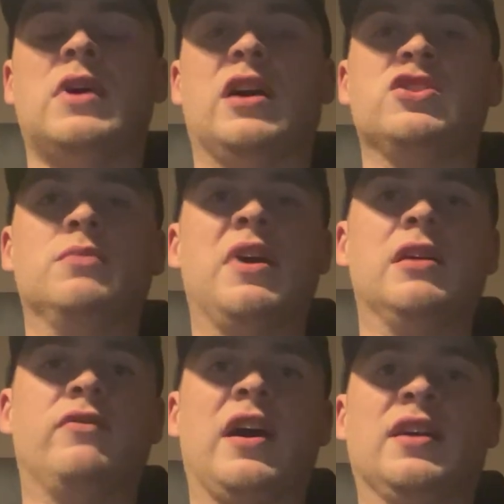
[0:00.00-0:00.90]
As you may
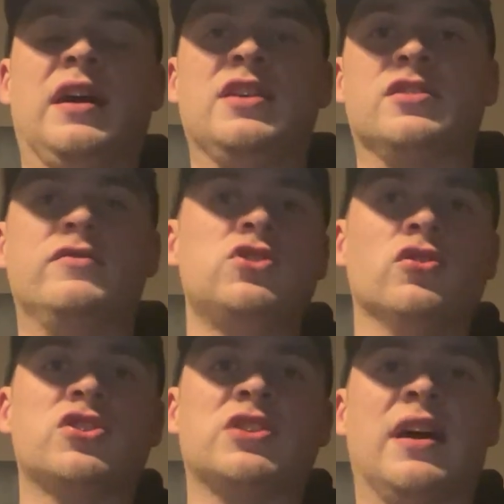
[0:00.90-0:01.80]
have recognised, I've
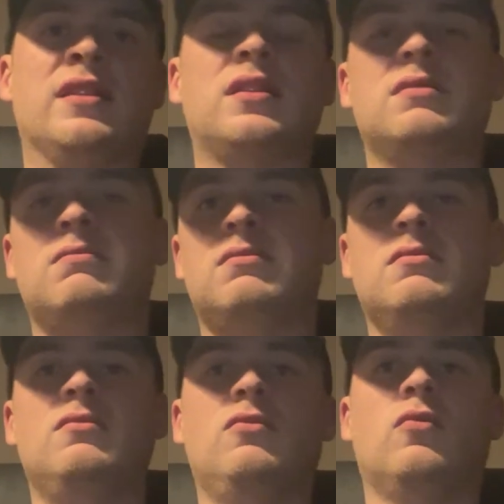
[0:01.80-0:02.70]
just said
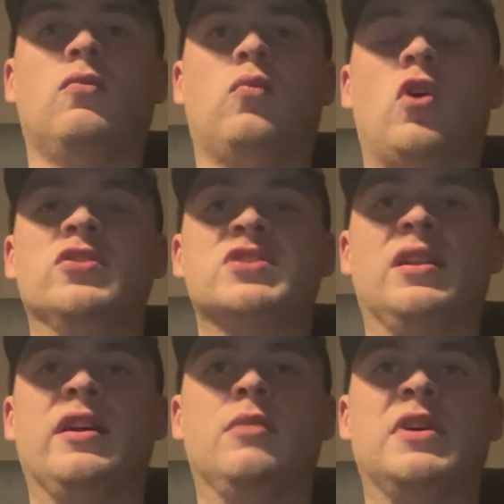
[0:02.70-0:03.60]
one's a
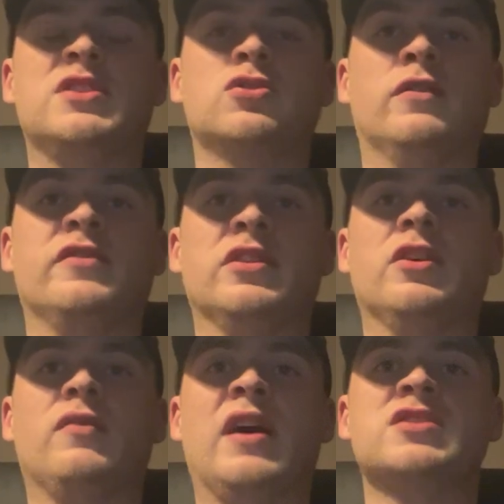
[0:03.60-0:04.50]
little bit tougher than
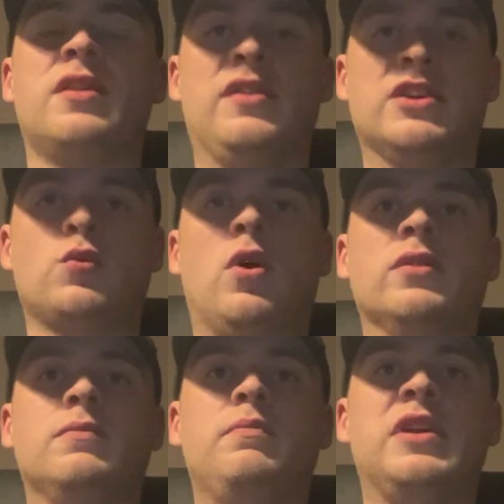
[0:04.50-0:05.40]
the rest. This
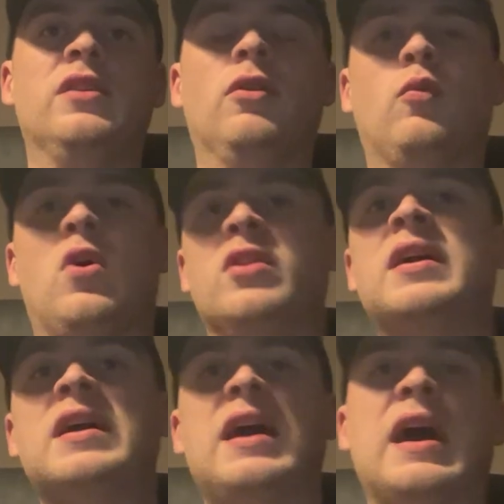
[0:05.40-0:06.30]
one being the one.
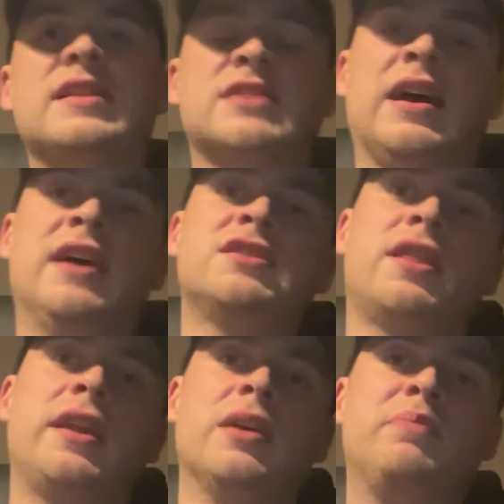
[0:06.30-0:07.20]
Head-to-heads,
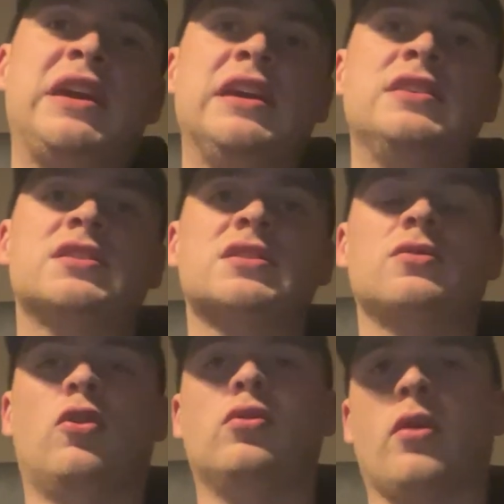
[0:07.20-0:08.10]
3 apiece,
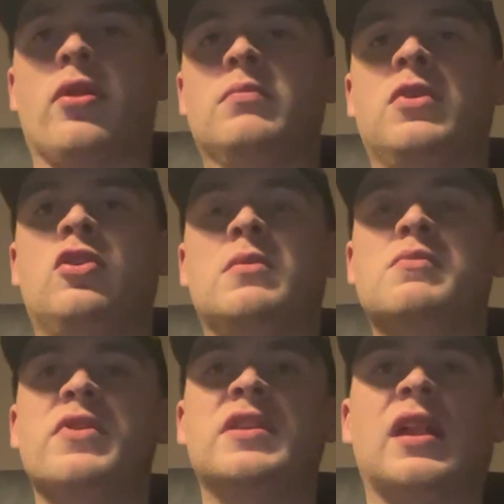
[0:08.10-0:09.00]
all of them
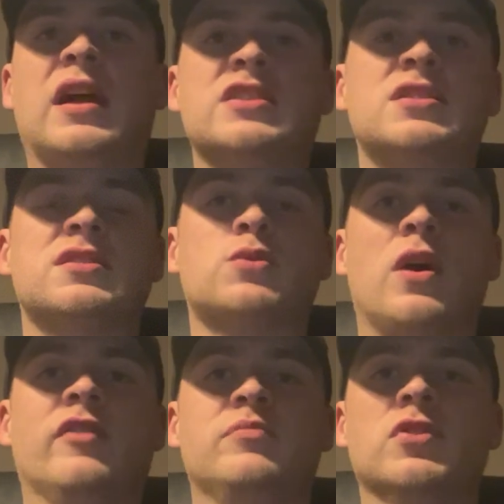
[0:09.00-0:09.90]
coming within the last
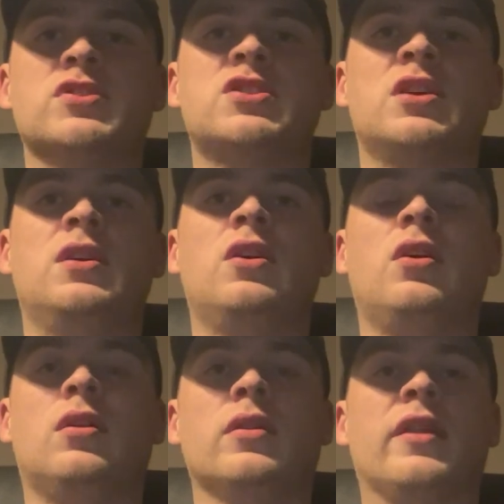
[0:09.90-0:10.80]
12 months
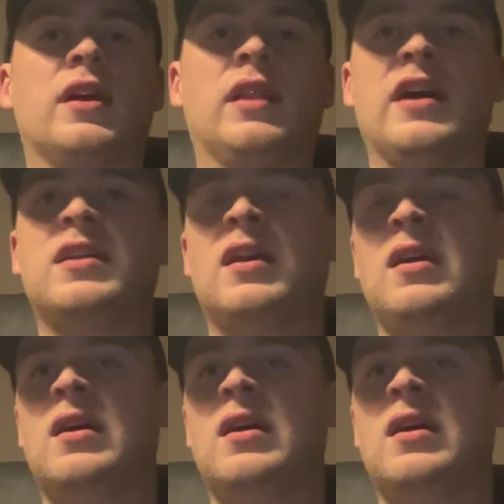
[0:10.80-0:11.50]
on the clay.